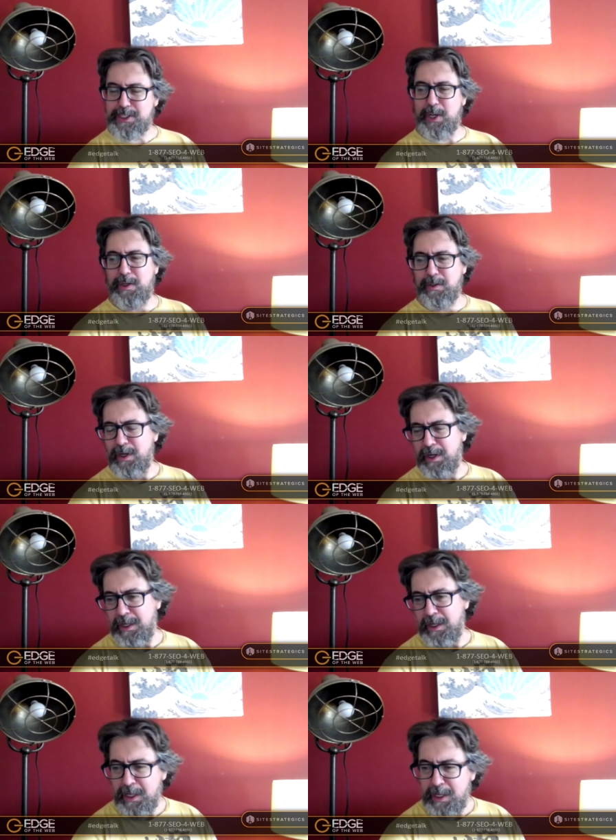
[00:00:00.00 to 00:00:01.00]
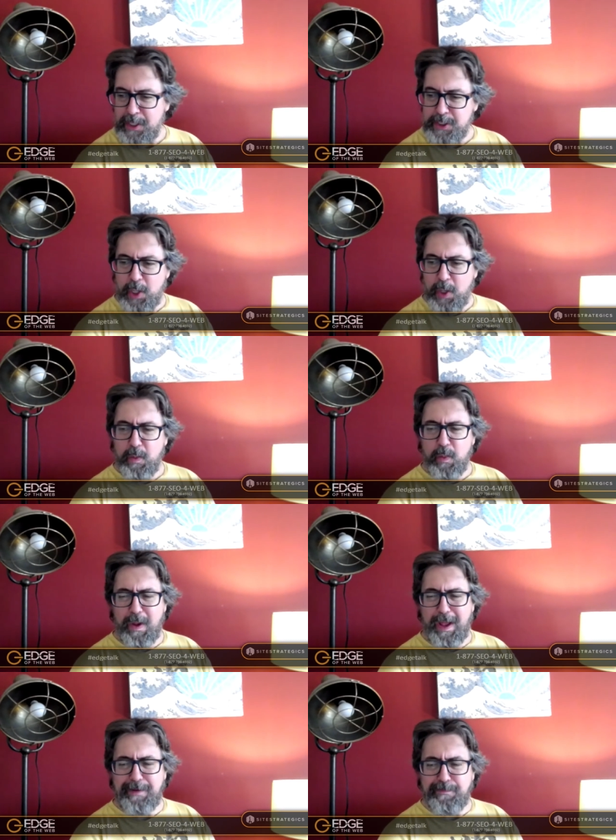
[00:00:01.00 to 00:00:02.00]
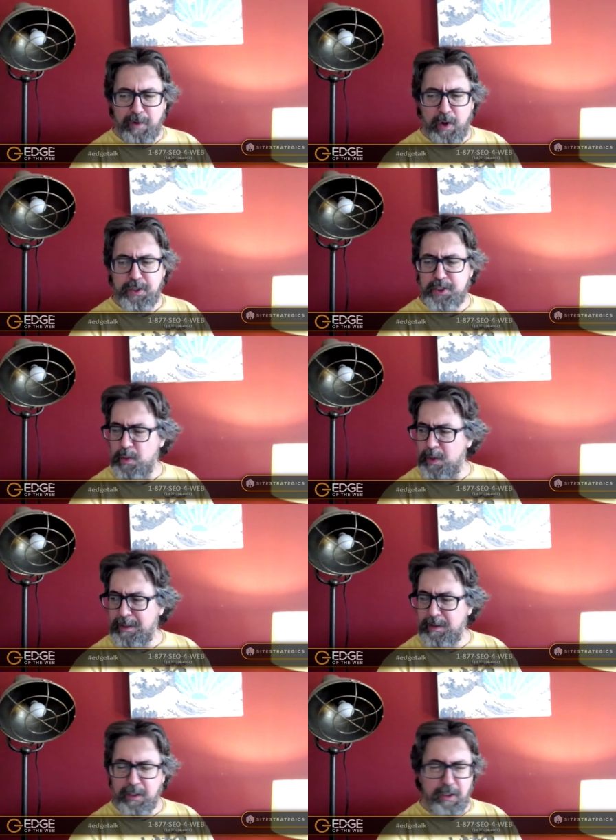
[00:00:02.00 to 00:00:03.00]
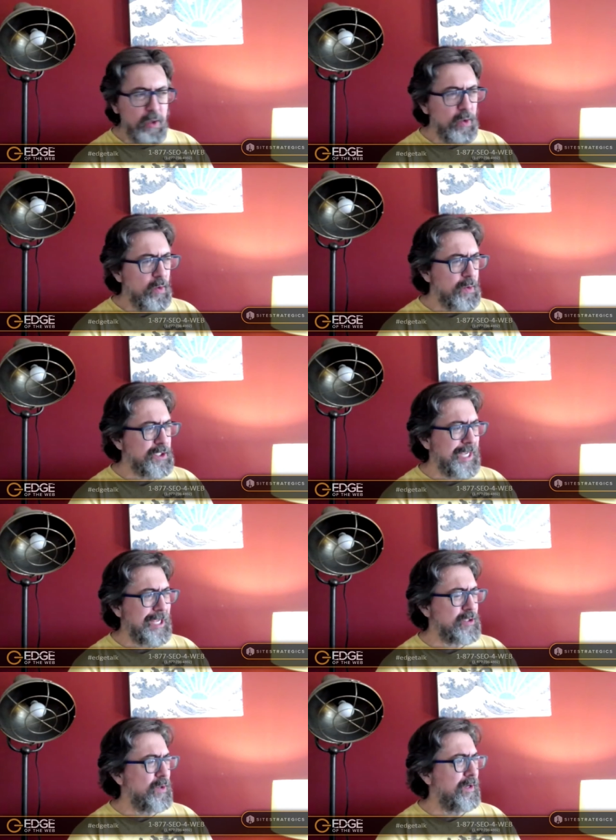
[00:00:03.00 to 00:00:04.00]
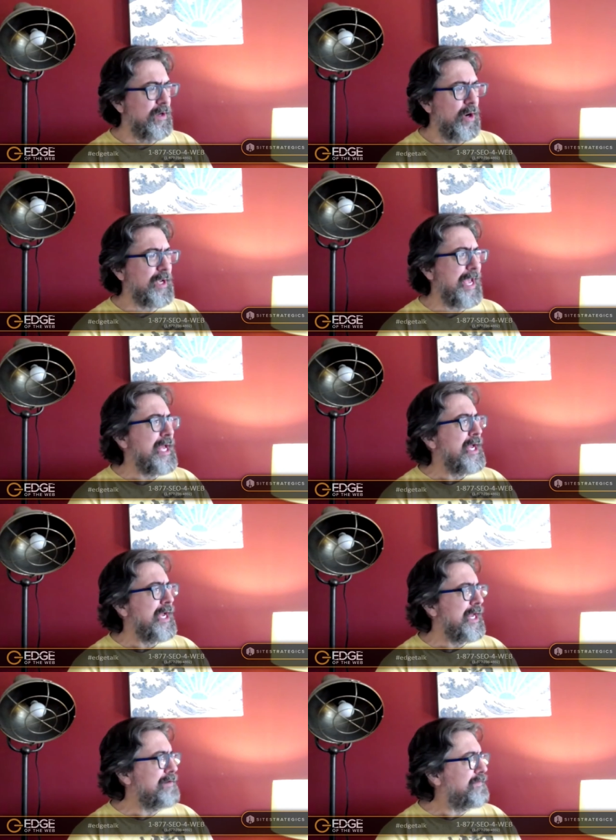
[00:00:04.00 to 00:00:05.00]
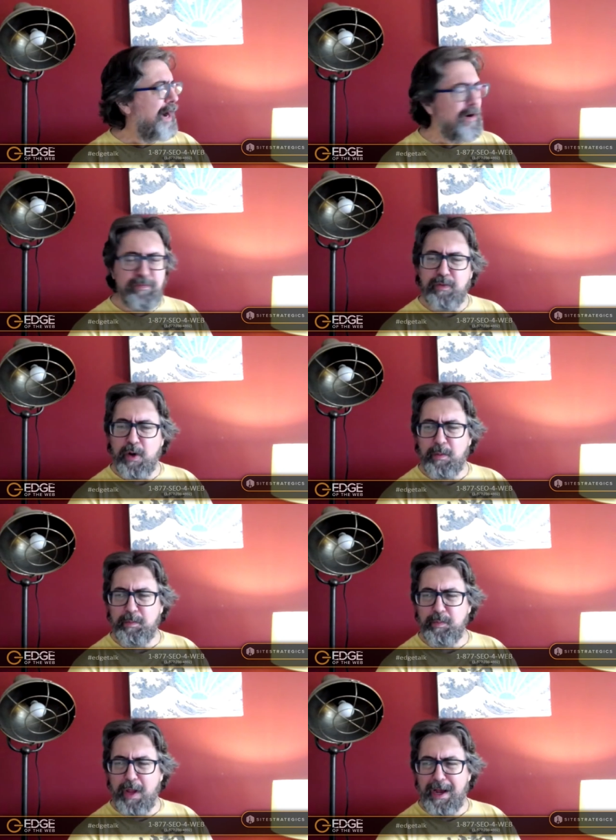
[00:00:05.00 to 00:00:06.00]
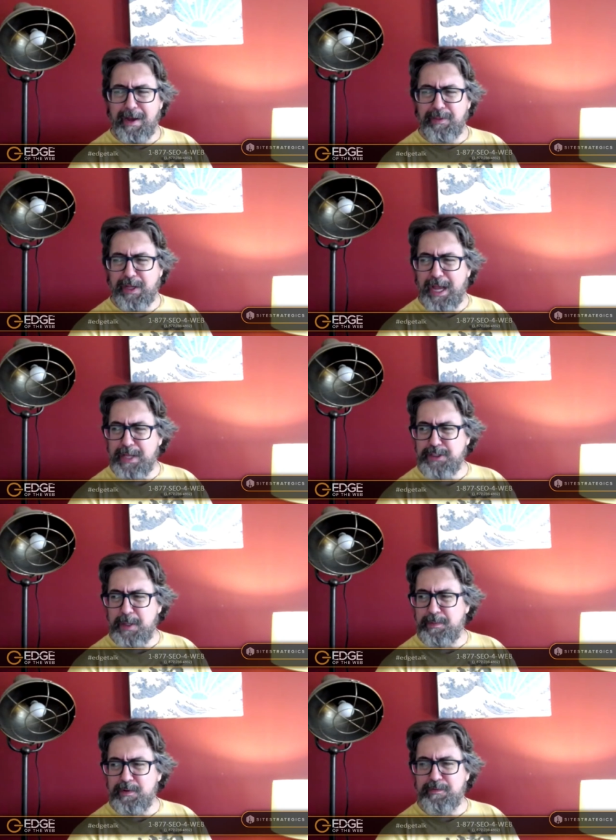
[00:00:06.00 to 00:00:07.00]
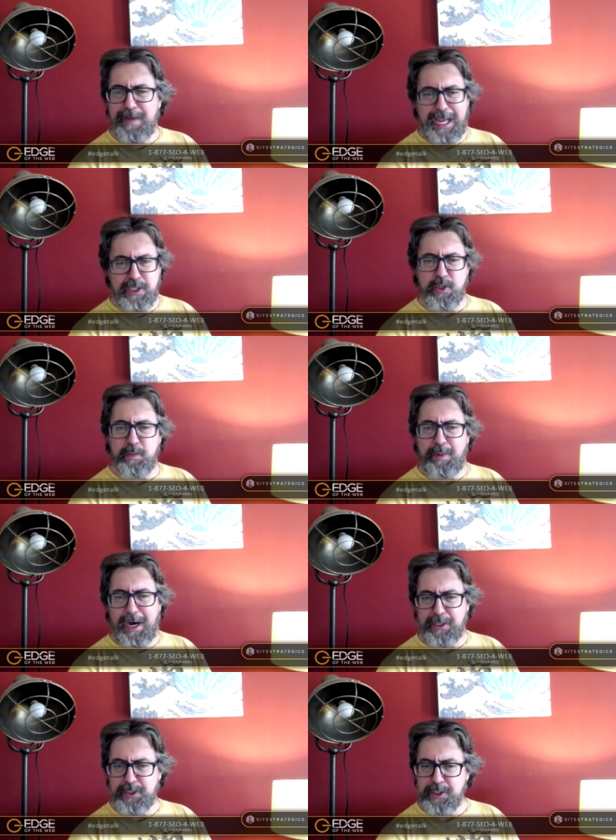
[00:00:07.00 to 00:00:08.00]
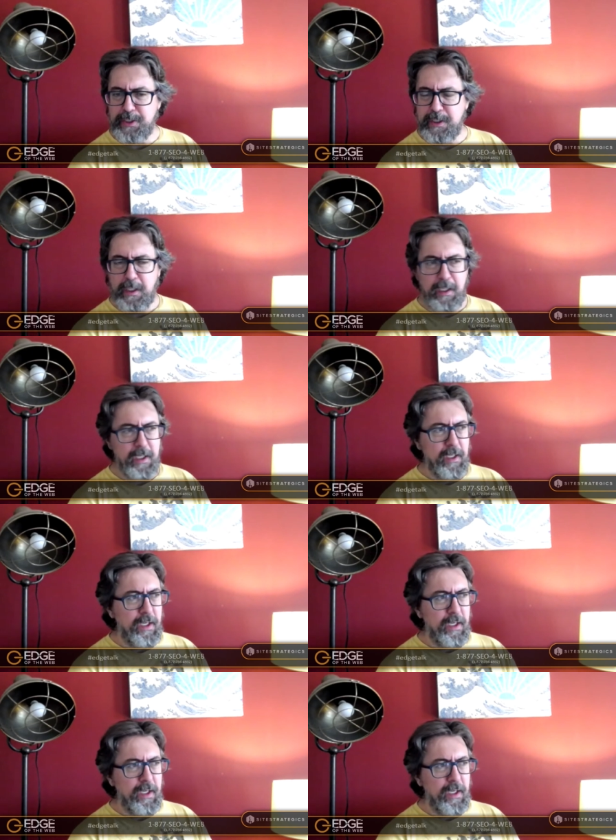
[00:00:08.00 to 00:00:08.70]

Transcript: Yep. So, so at first, when Google was answering, okay, it evolved from uh, the concept of answer boxes. Mm-hmm.